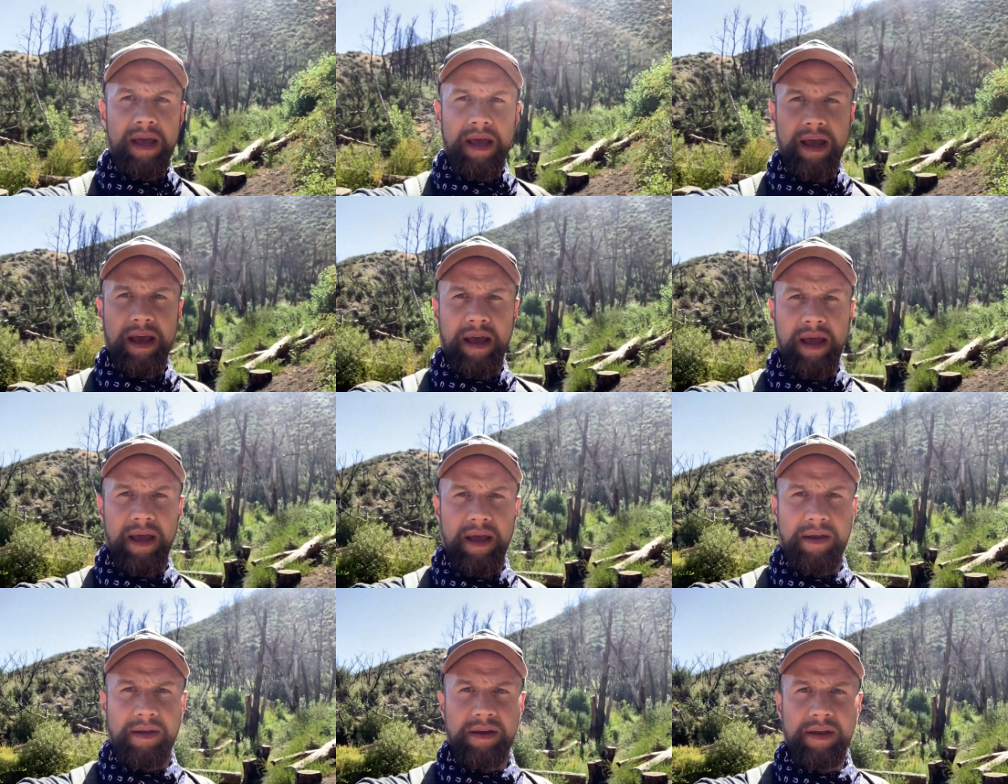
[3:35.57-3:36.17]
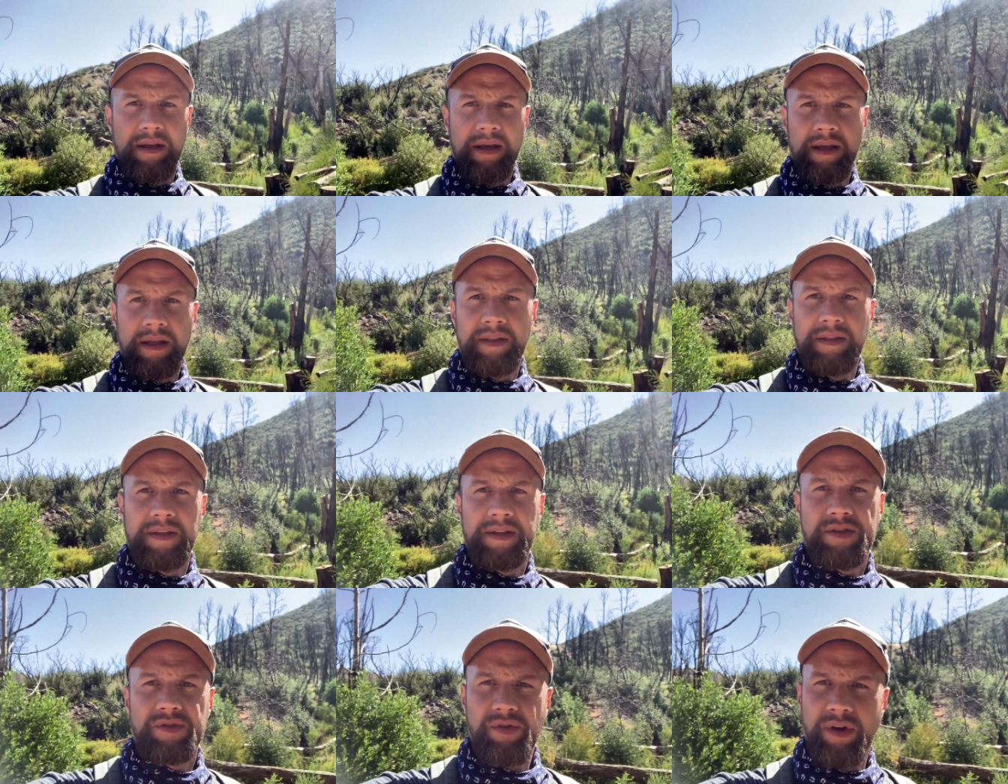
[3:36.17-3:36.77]
and
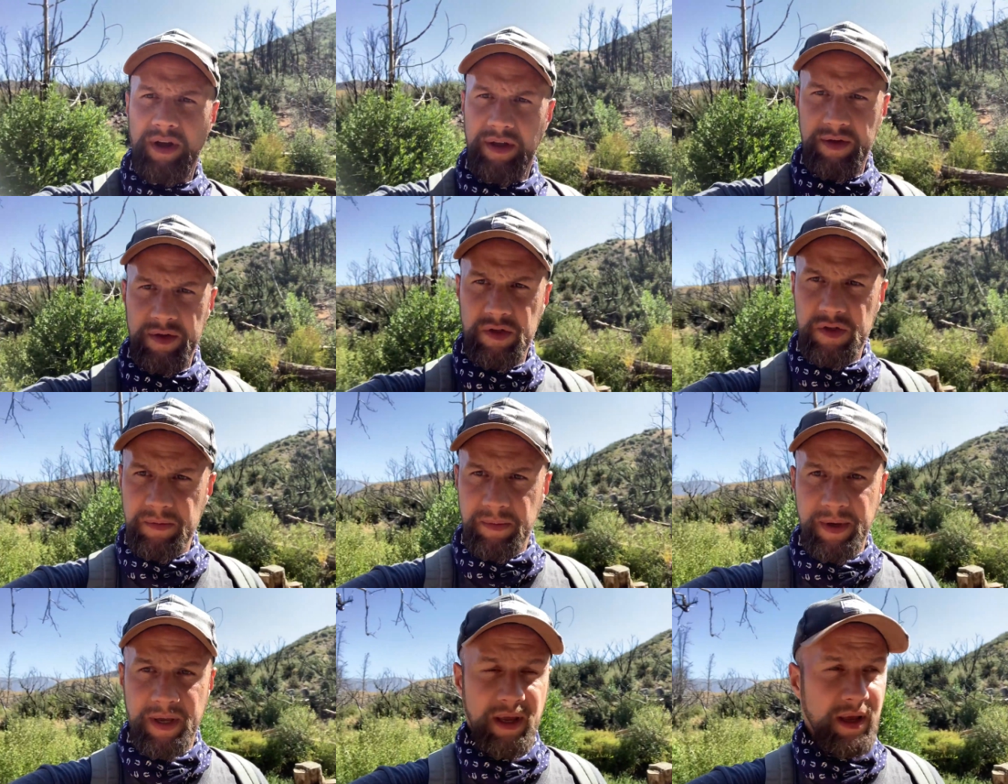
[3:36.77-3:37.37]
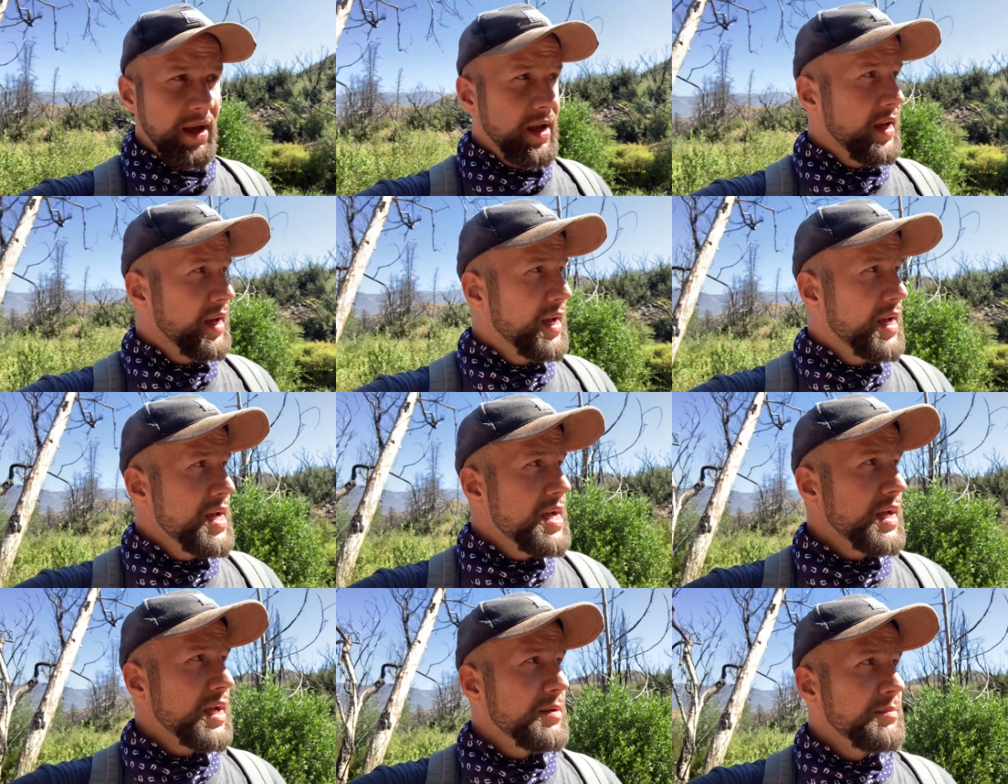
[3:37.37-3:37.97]
this trail used to be
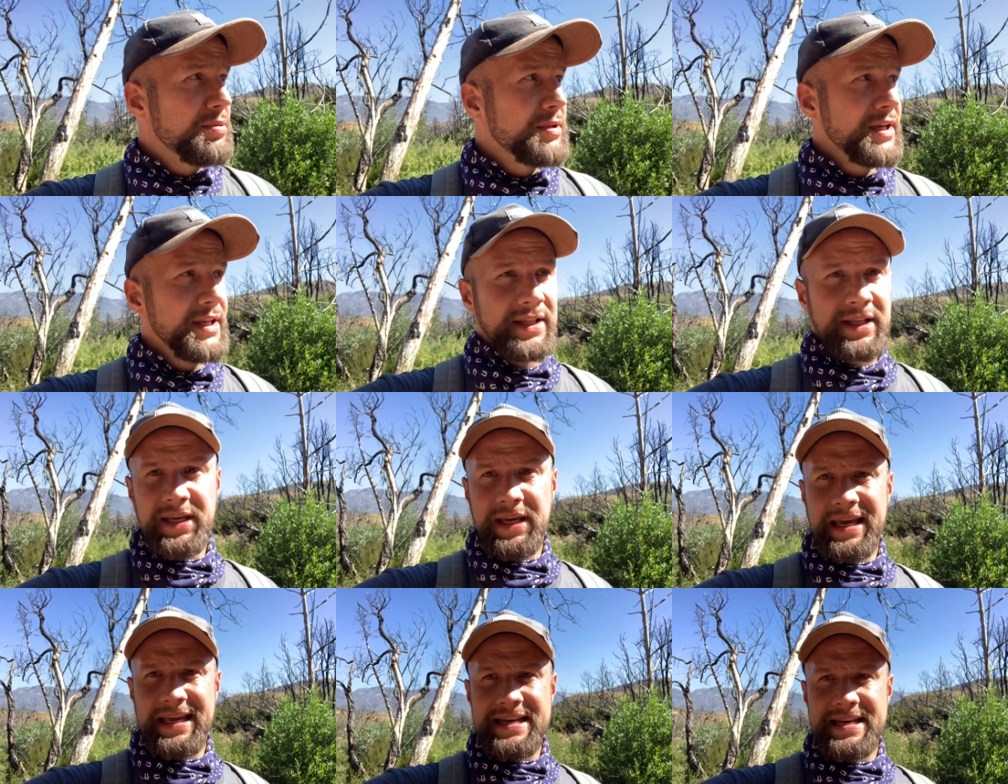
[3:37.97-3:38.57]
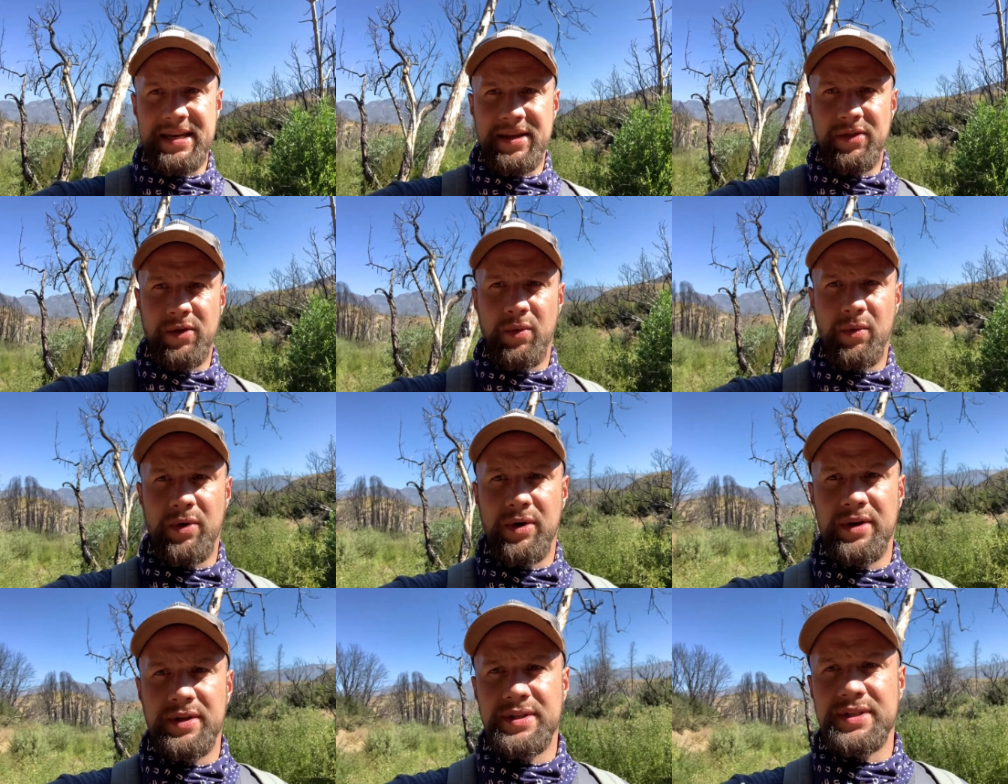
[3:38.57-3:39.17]
completely hidden in the
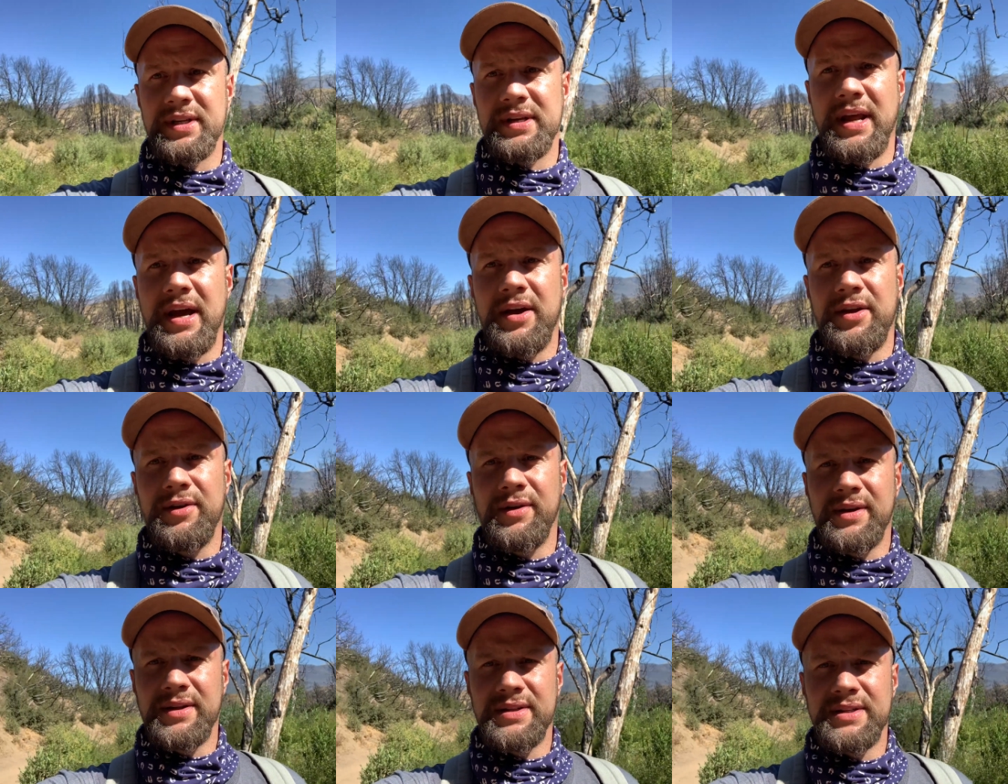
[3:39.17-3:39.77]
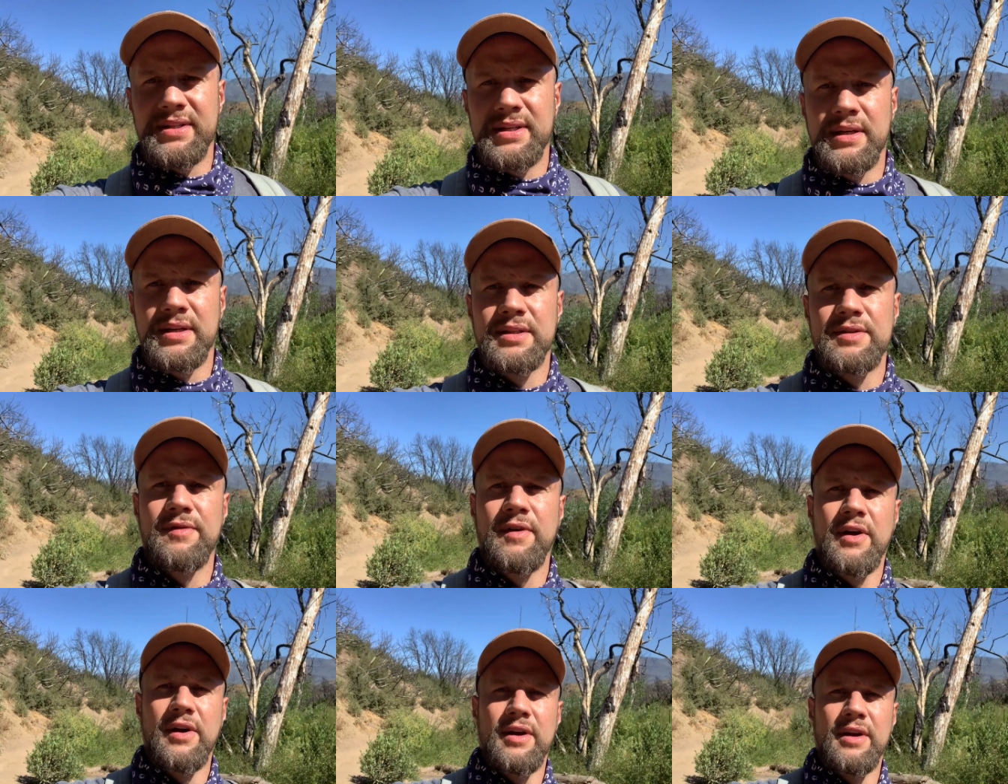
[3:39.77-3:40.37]
woods, and now you can see it's
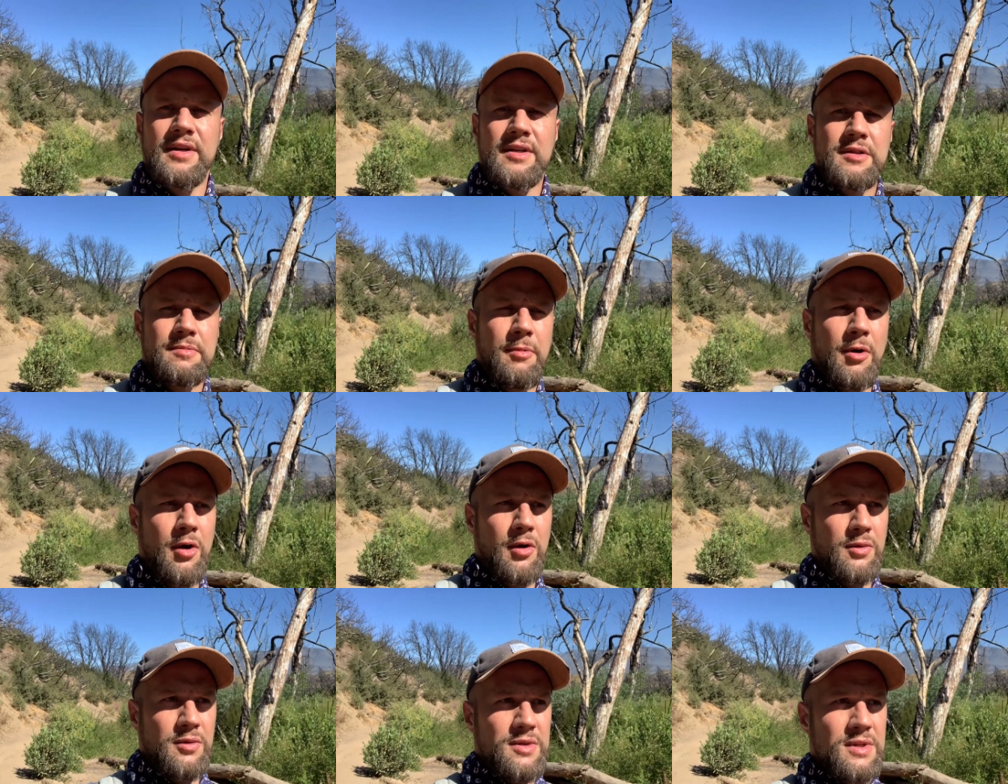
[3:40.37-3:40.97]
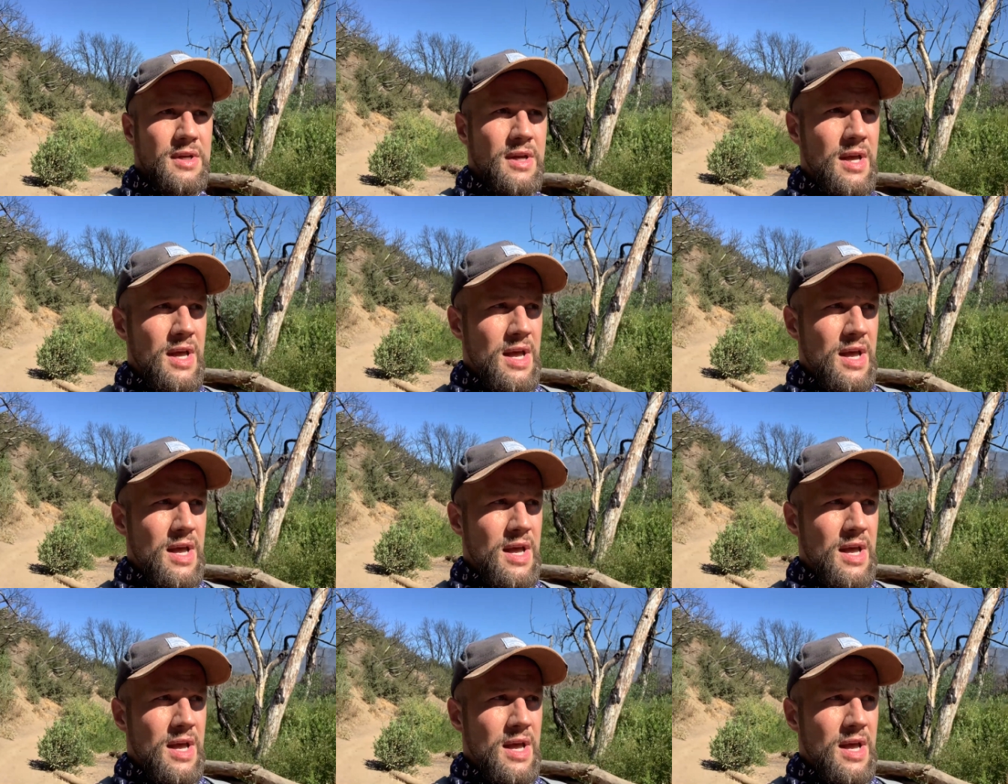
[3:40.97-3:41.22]
very exposed.